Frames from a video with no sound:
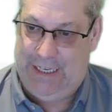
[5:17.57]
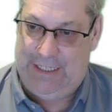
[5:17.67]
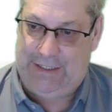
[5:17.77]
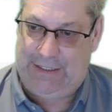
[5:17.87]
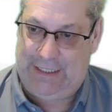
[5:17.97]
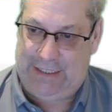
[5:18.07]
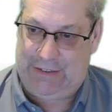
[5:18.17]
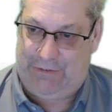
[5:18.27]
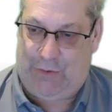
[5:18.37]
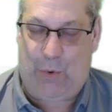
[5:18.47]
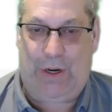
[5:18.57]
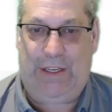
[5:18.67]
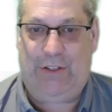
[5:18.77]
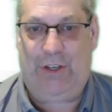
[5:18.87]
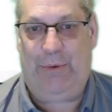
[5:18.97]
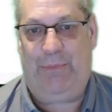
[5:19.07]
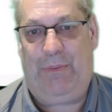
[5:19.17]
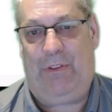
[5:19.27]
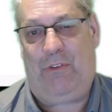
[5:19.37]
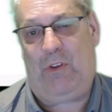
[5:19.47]
642.
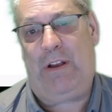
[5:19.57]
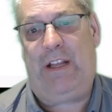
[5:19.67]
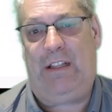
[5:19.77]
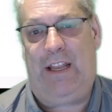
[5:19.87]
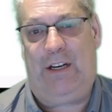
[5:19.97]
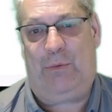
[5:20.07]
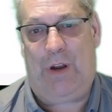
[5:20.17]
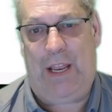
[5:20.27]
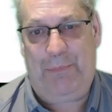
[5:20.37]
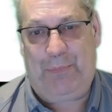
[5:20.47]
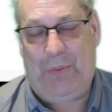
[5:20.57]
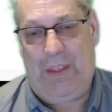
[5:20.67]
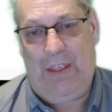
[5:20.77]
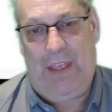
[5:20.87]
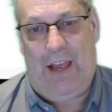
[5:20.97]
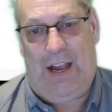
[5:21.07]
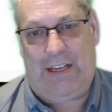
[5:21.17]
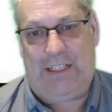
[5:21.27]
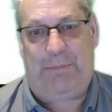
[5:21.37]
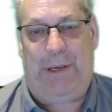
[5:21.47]
So I'm going to let it run. I'm
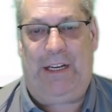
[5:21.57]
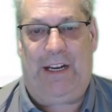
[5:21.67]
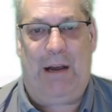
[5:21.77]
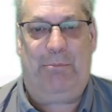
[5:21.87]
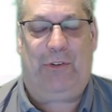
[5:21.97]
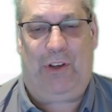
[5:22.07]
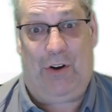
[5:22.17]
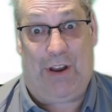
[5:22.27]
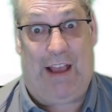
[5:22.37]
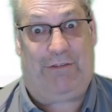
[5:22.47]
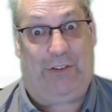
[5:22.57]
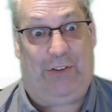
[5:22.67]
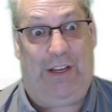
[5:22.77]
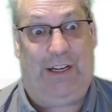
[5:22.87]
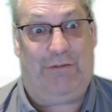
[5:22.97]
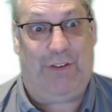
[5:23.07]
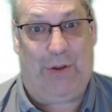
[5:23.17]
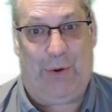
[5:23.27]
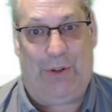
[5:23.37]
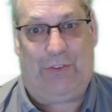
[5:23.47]
going to speed it up so you don't have to sit here for the
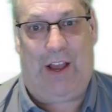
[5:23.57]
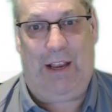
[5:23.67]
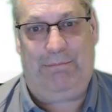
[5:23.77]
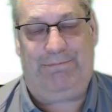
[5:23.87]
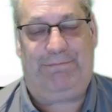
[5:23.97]
whole time.